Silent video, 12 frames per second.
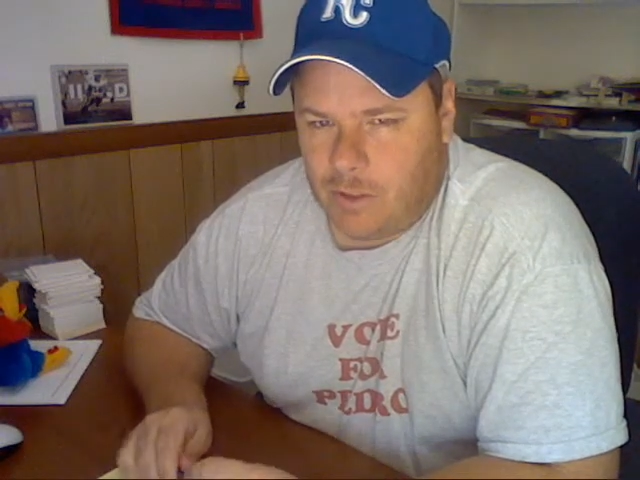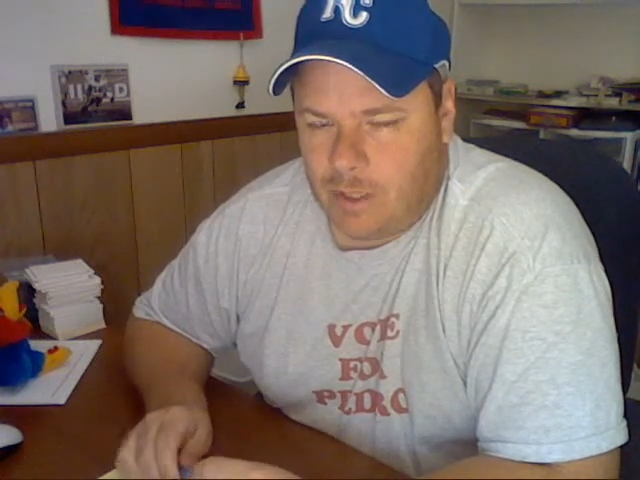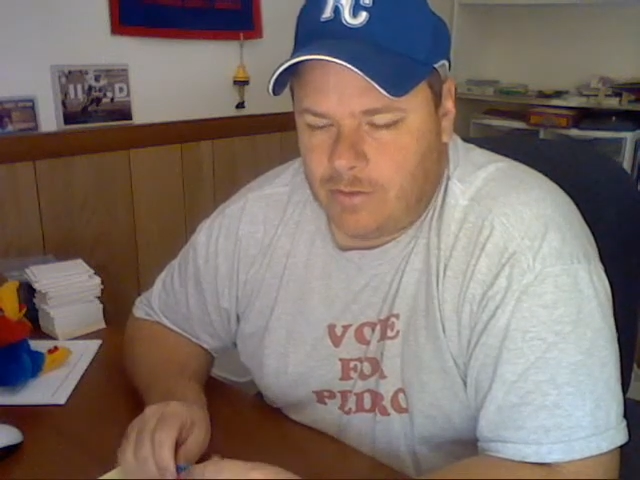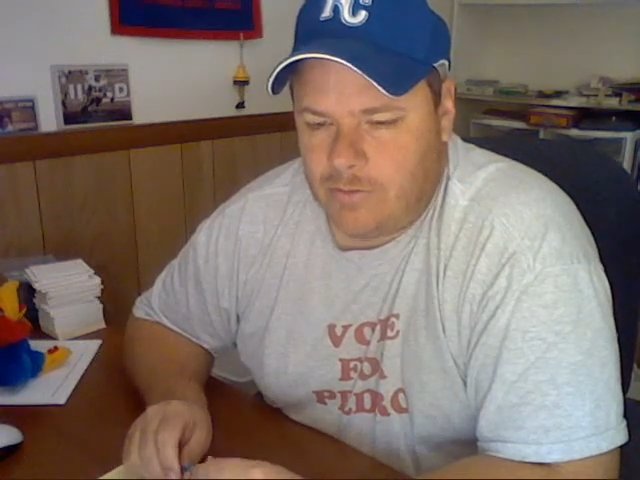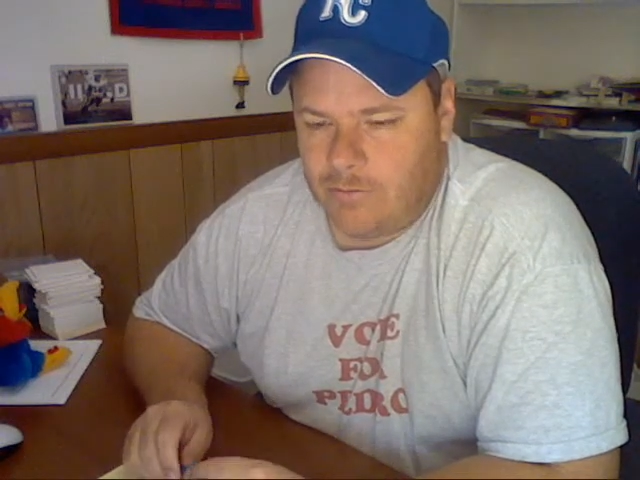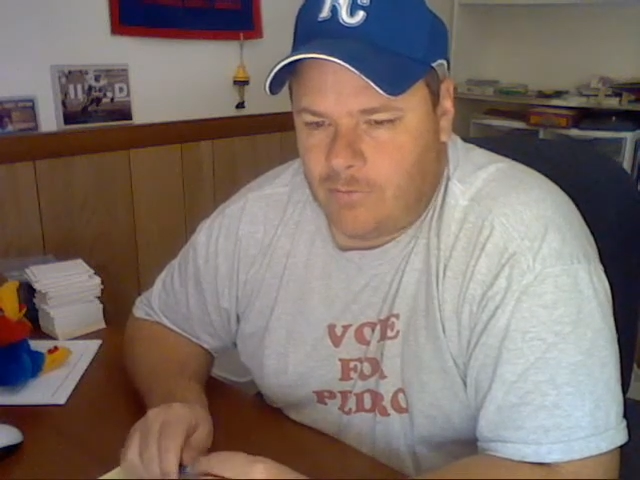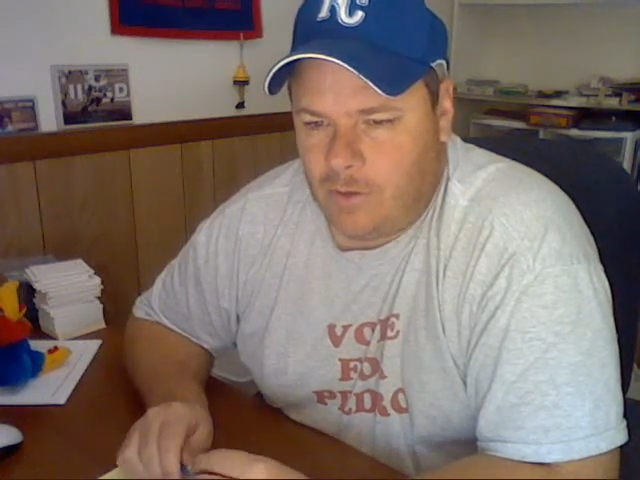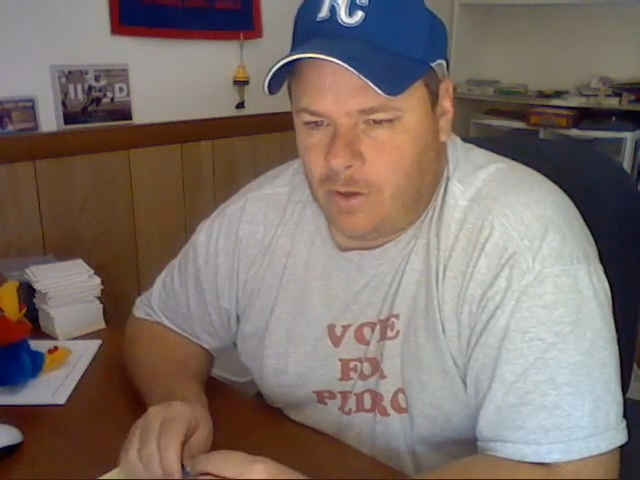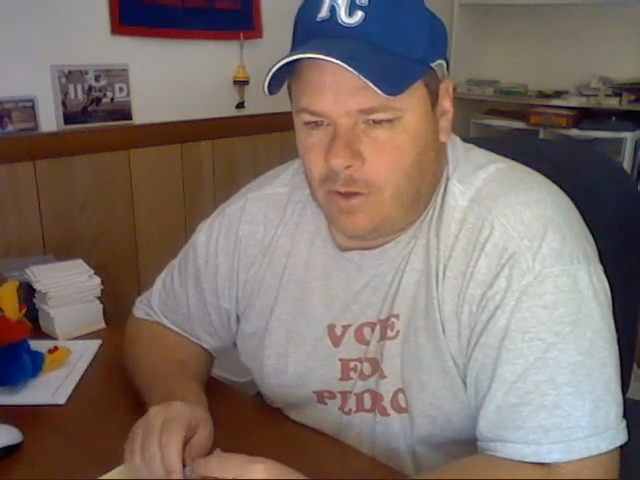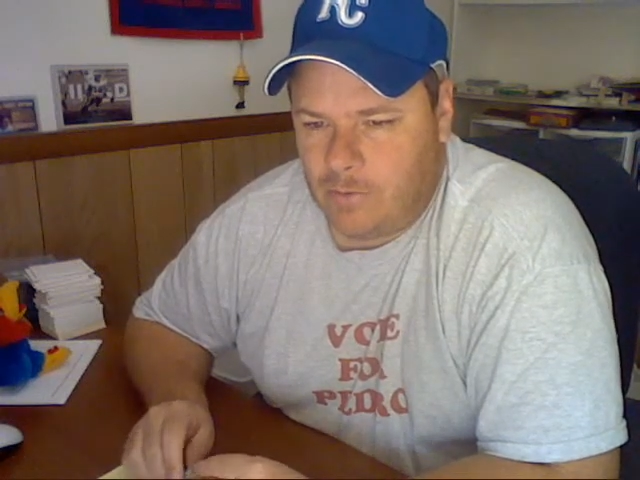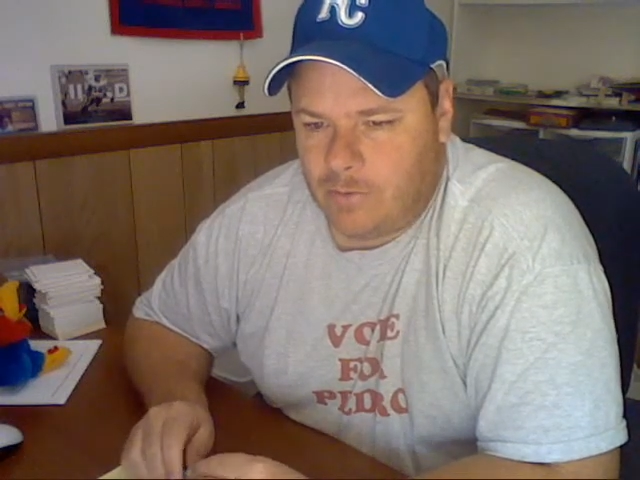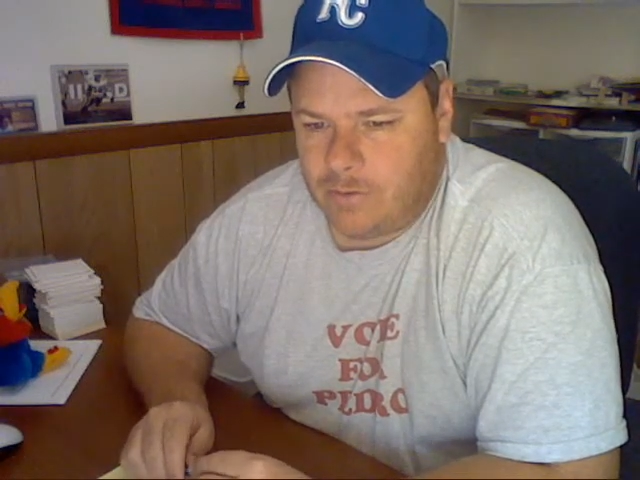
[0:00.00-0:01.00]
not too
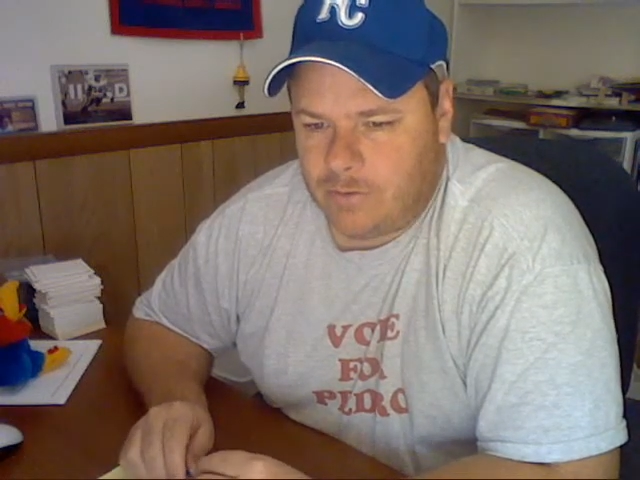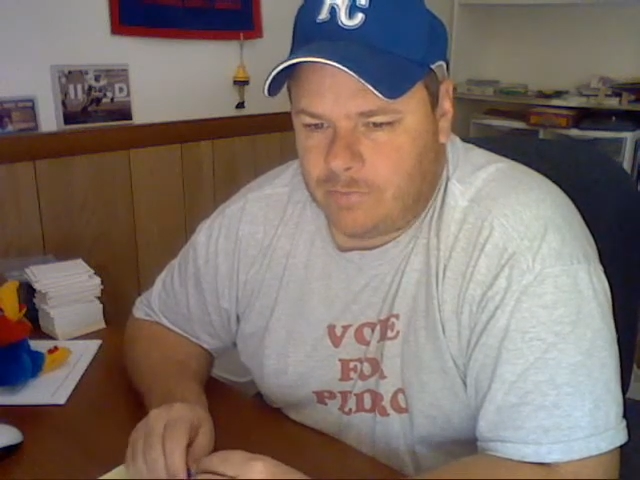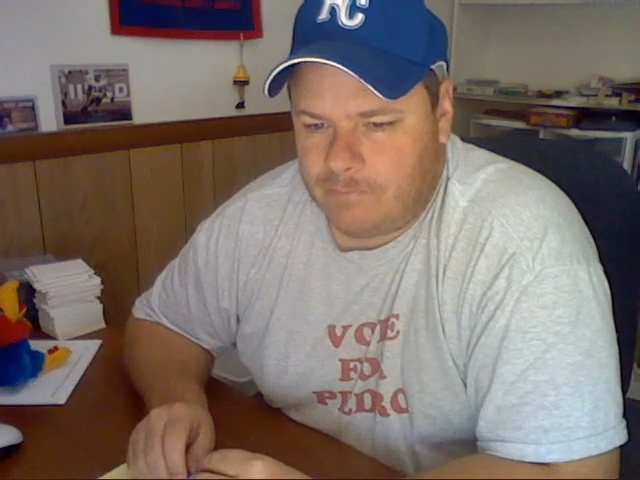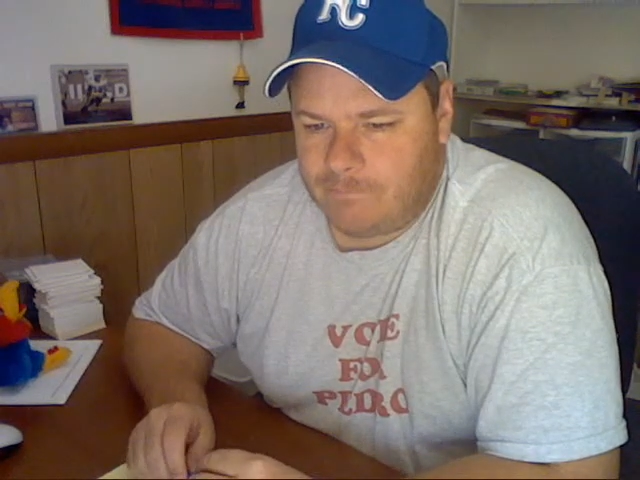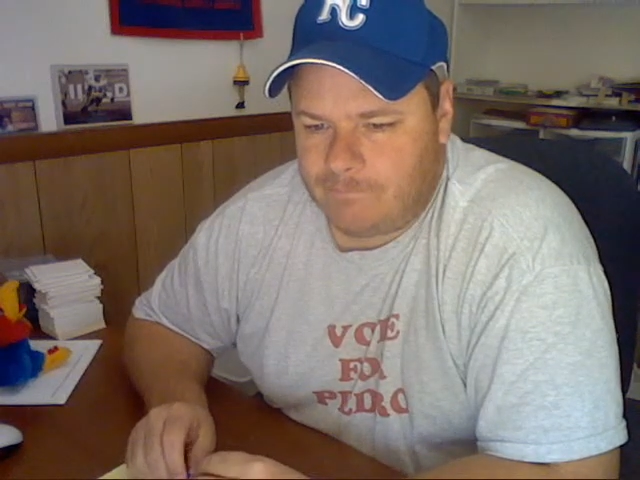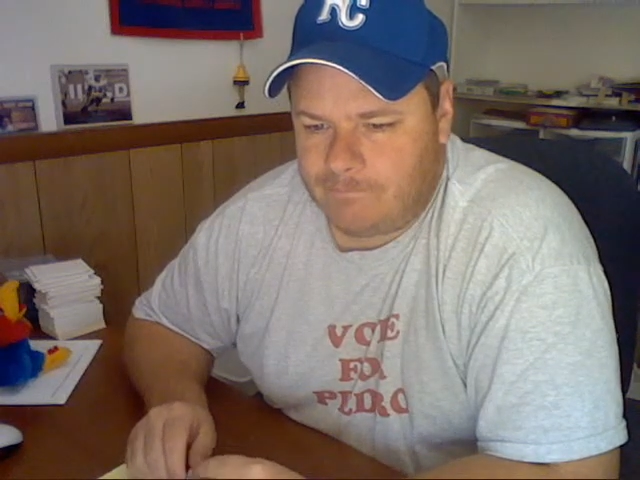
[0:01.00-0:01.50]
far. It was,